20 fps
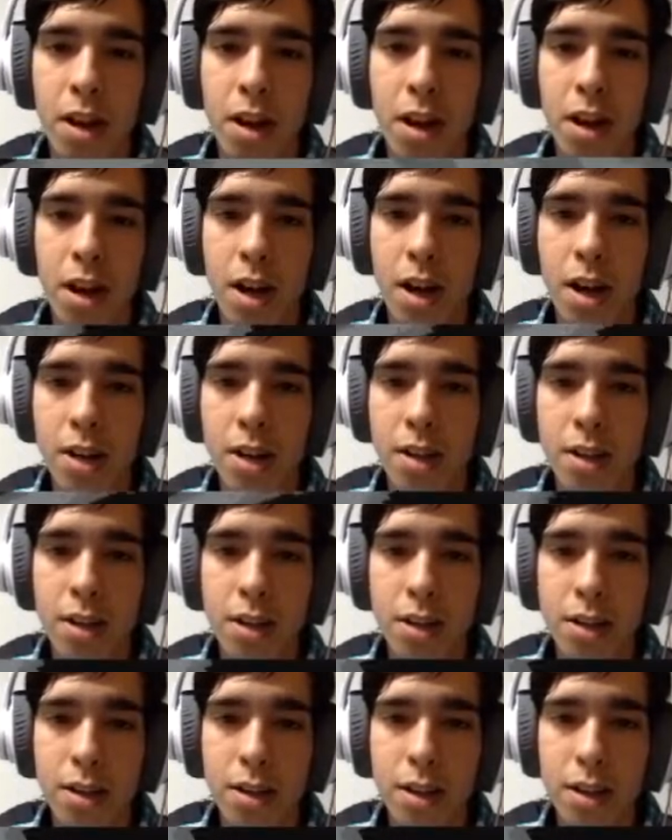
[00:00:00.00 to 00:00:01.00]
on
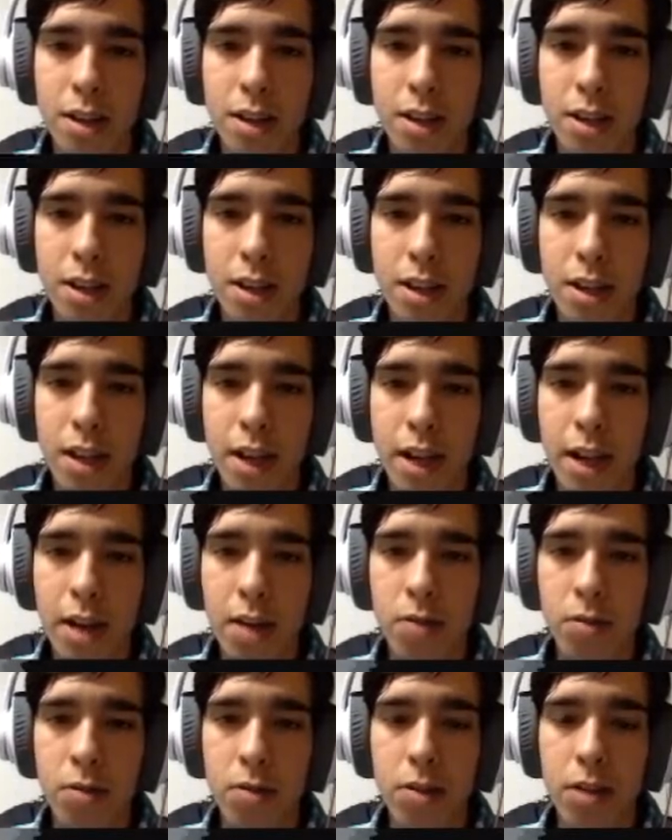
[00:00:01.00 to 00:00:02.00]
the
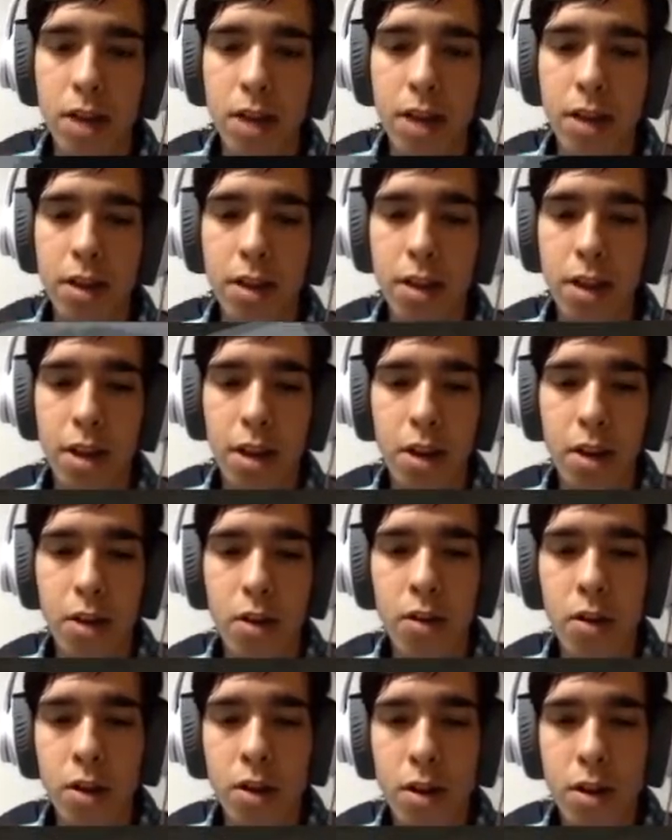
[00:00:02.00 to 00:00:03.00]
outside
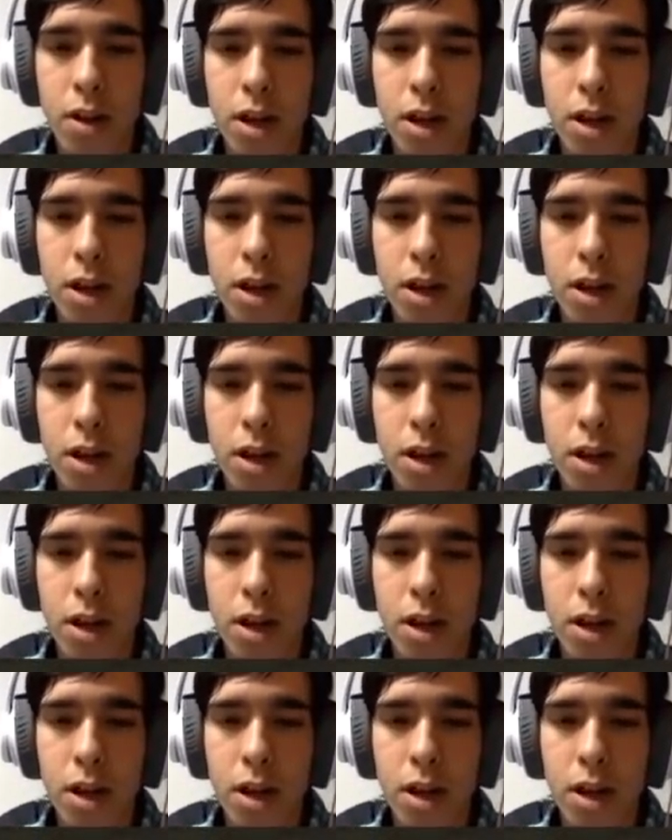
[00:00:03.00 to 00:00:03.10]
there,